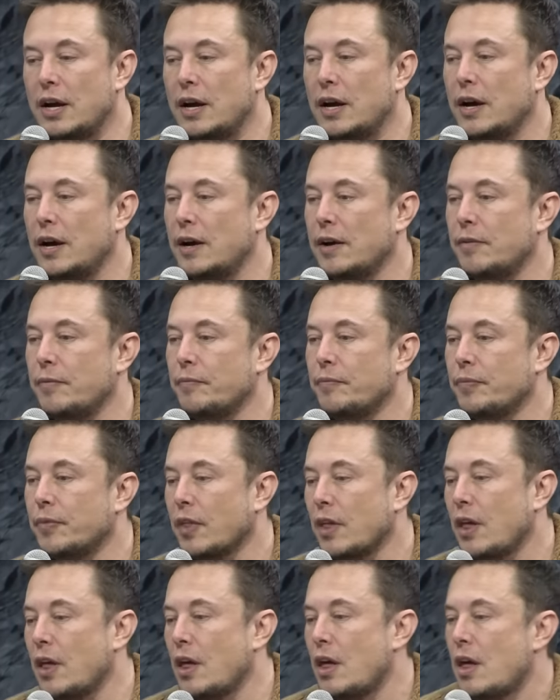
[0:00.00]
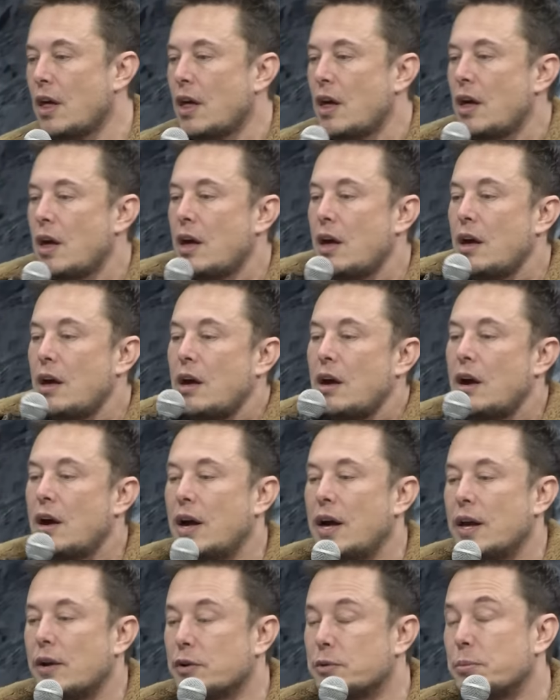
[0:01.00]
Um,
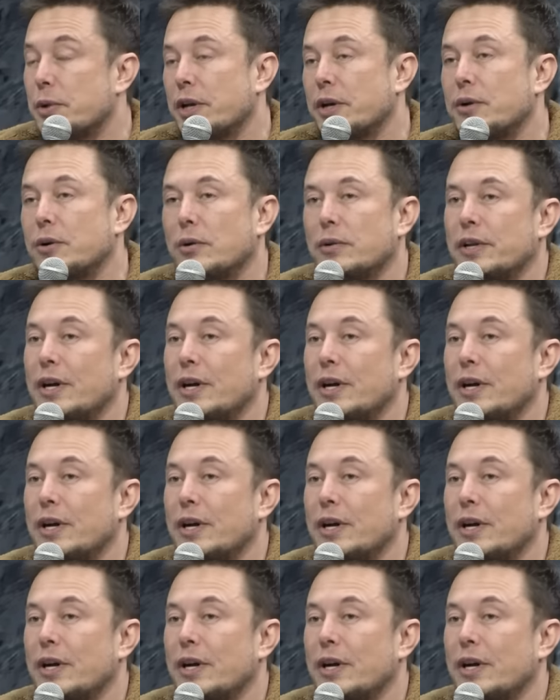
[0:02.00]
And it was pretty cool.